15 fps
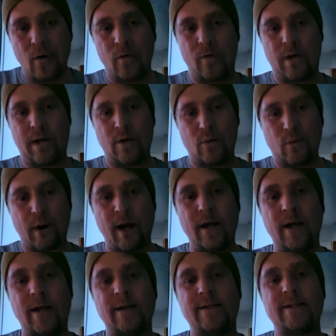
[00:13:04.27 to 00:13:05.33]
out in
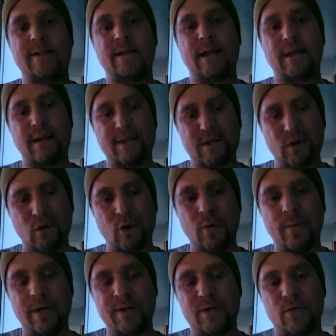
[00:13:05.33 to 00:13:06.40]
radiance, in this
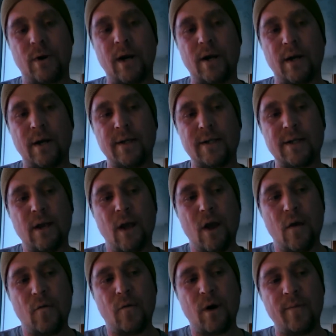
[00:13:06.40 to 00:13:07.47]
luminous radiance
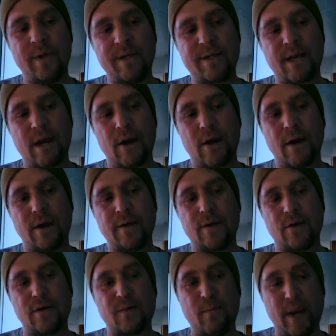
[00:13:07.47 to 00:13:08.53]
from these
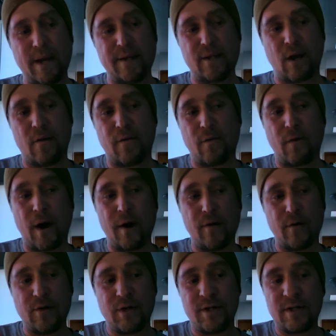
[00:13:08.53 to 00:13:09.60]
characters based off of
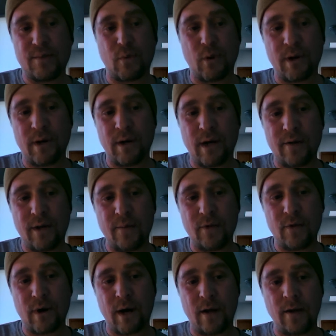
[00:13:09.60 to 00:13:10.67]
either Jesus pointing at
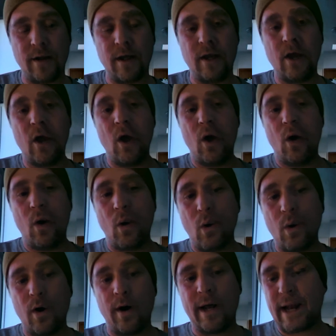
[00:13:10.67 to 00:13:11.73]
them directly
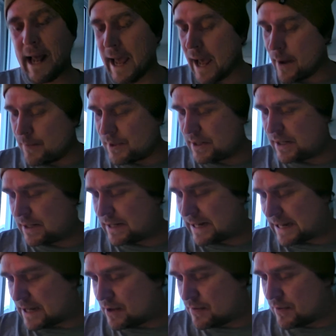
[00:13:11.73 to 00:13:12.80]
or it
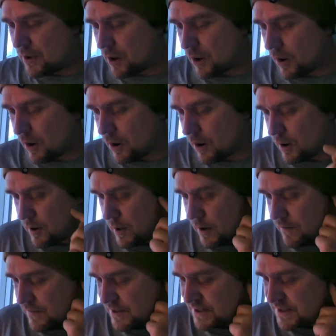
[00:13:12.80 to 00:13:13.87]
happening in the heart
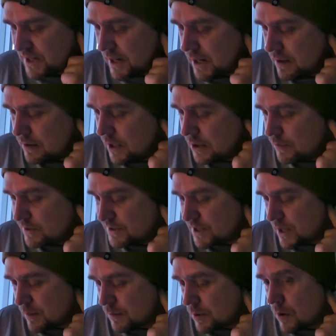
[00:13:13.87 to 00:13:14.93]
of the saint, like with
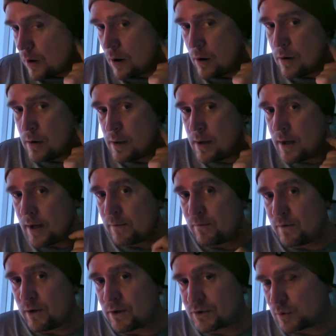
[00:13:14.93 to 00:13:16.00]
St. Paul
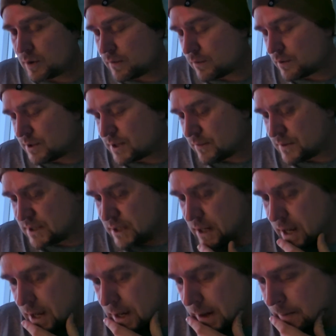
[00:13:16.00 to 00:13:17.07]
in figure
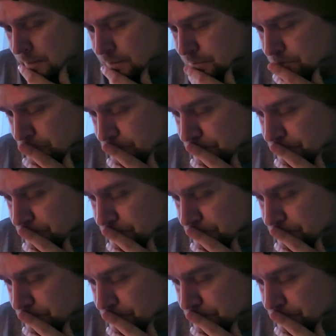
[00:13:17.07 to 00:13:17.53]
2417a.